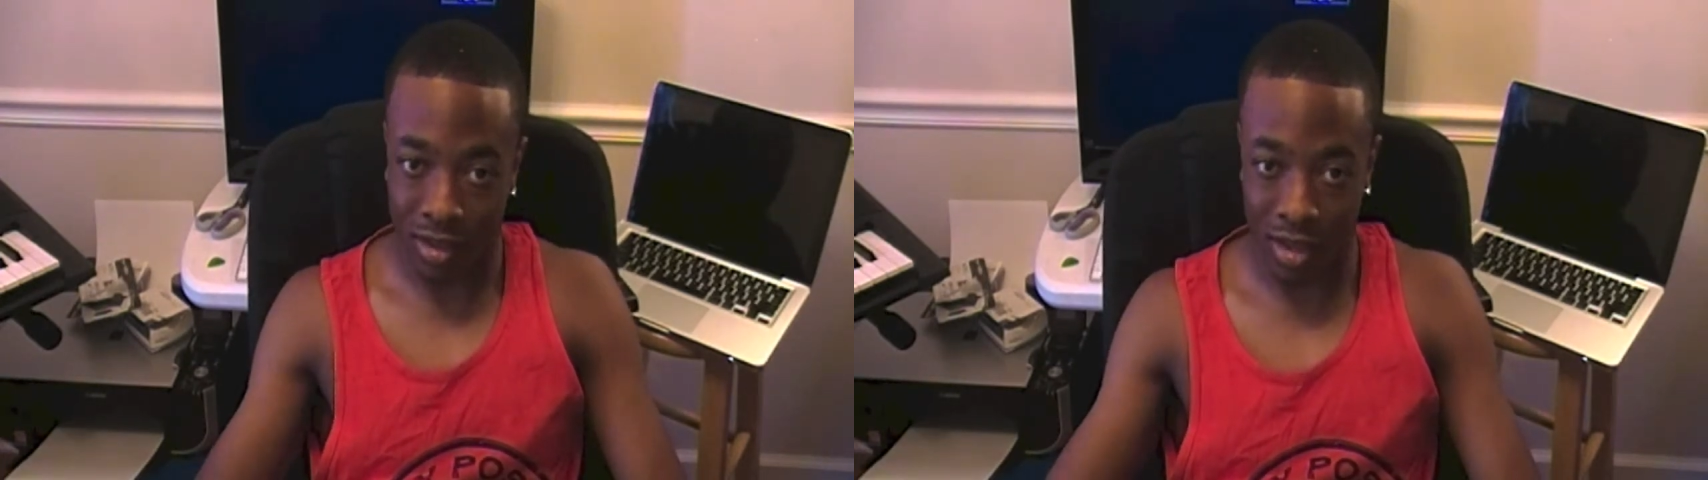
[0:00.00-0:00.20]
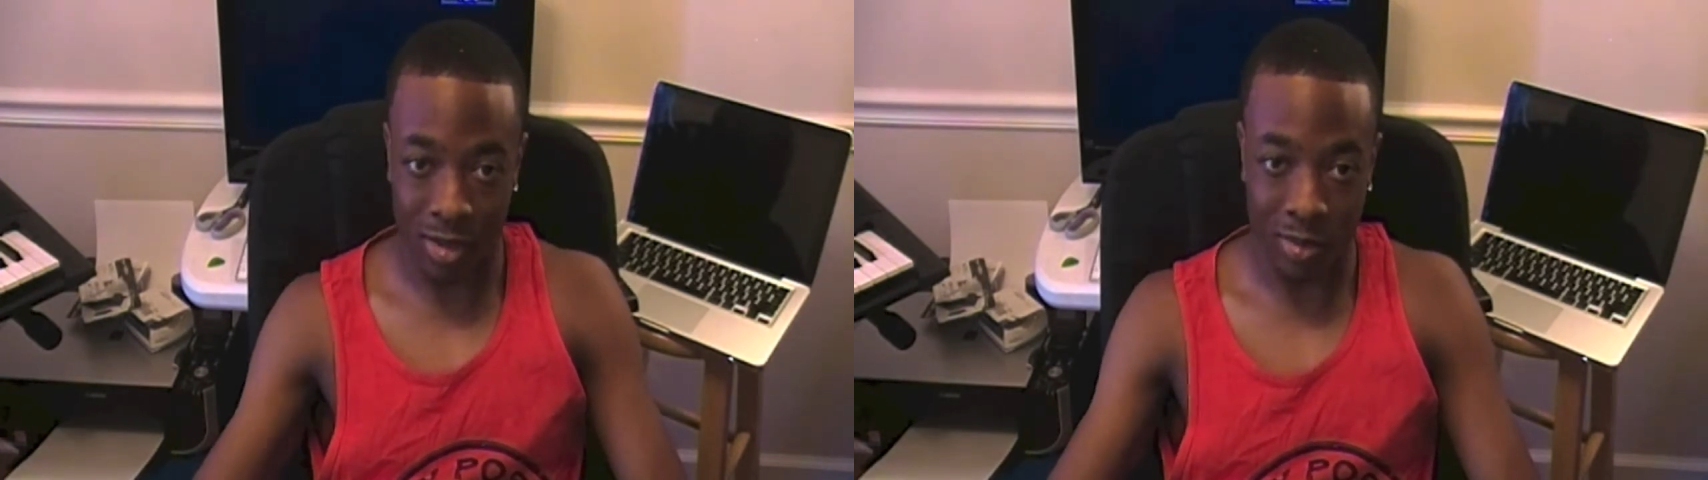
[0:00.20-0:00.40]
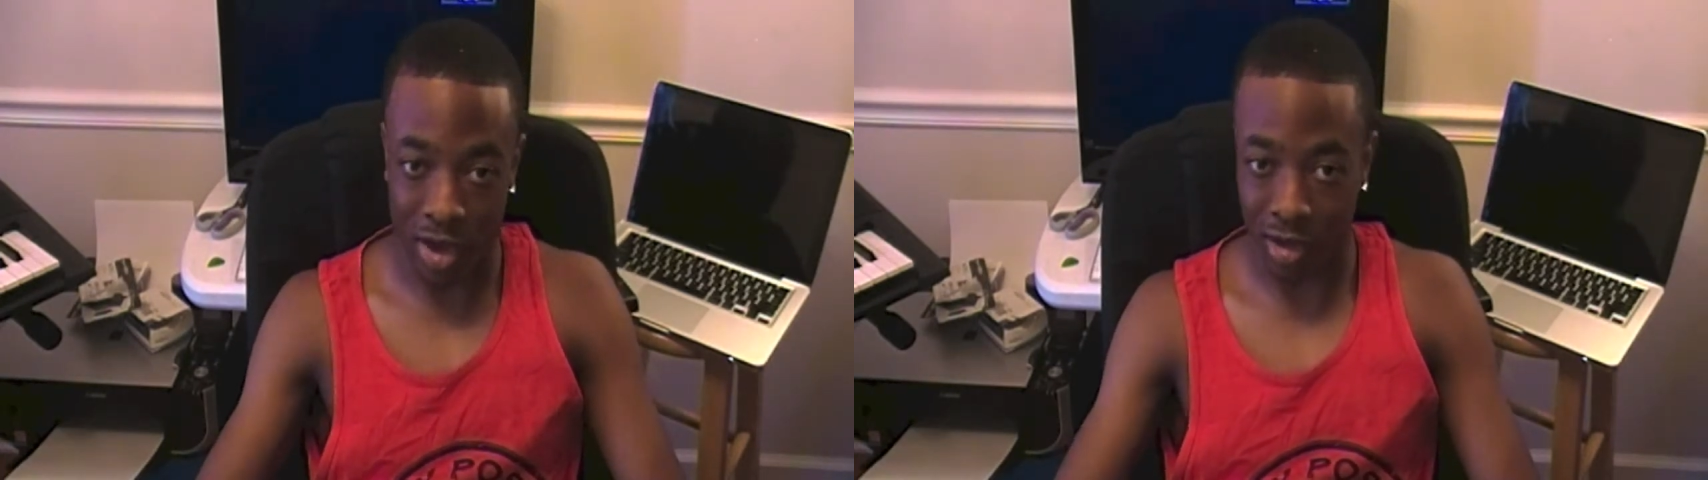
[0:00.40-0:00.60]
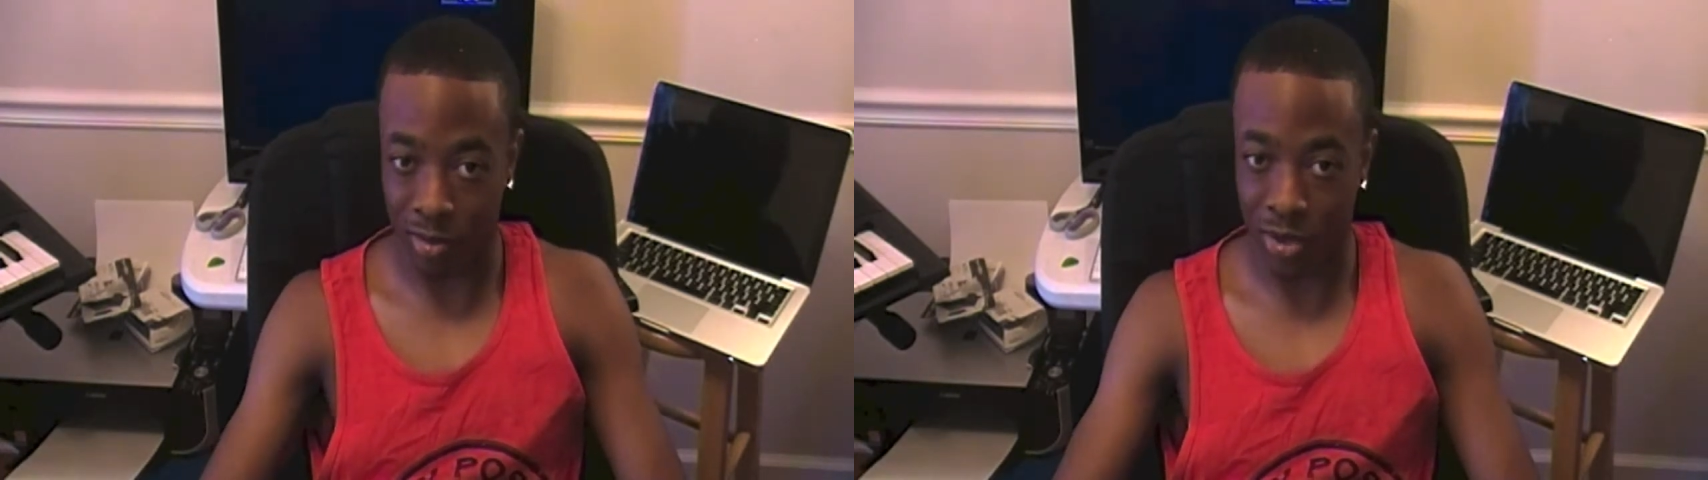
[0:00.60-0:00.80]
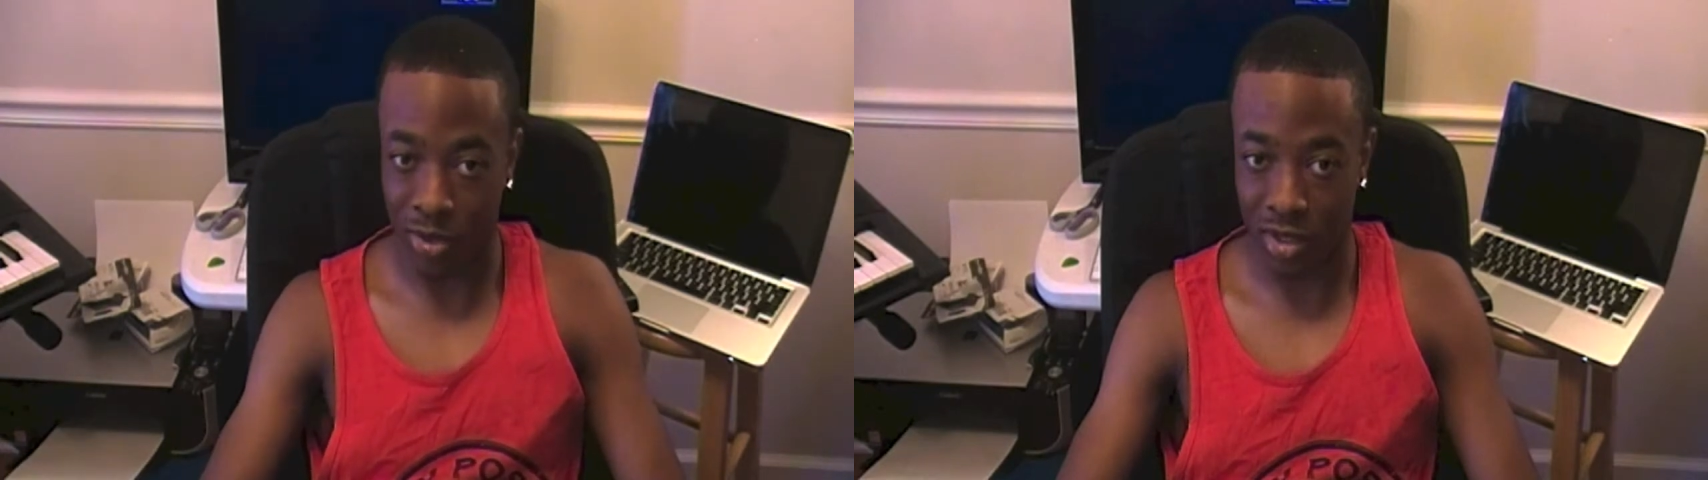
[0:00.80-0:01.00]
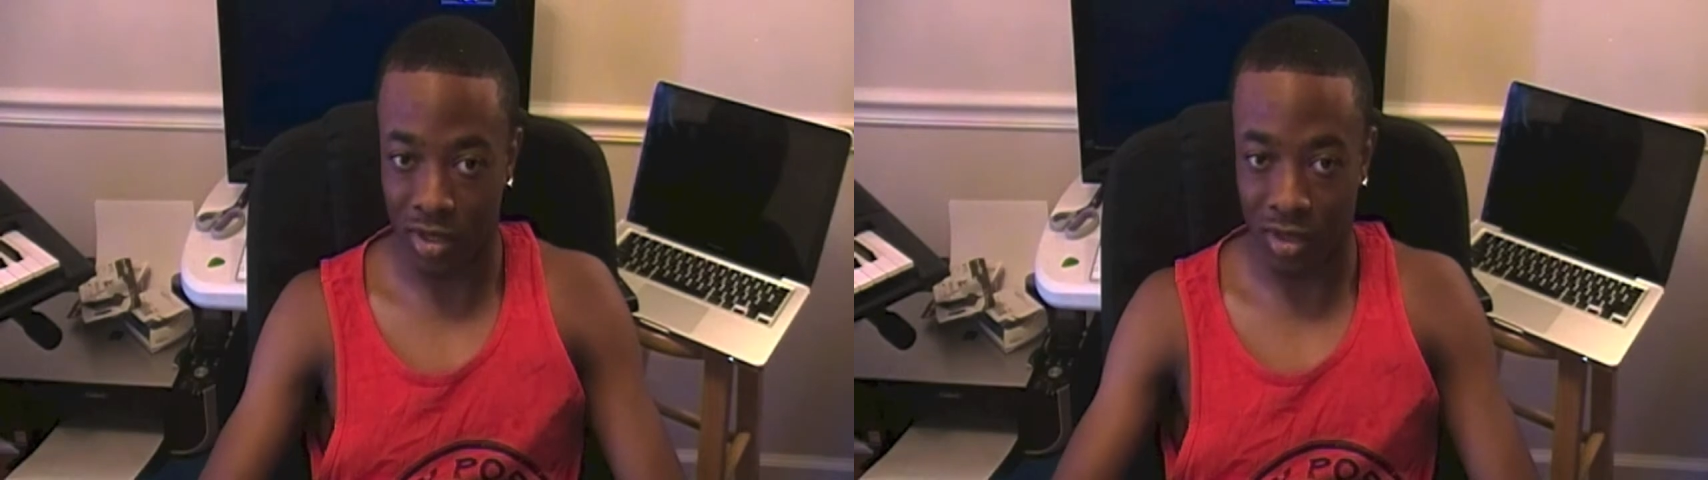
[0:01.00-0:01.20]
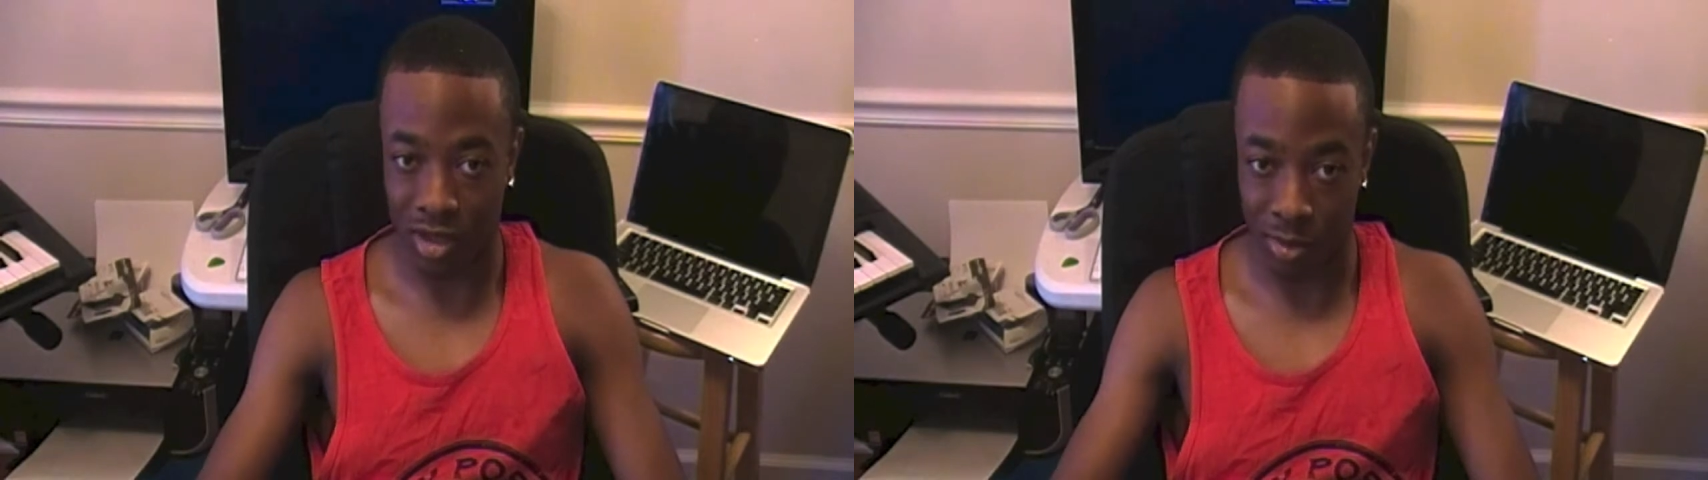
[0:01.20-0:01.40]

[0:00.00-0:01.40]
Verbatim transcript: Keep making music,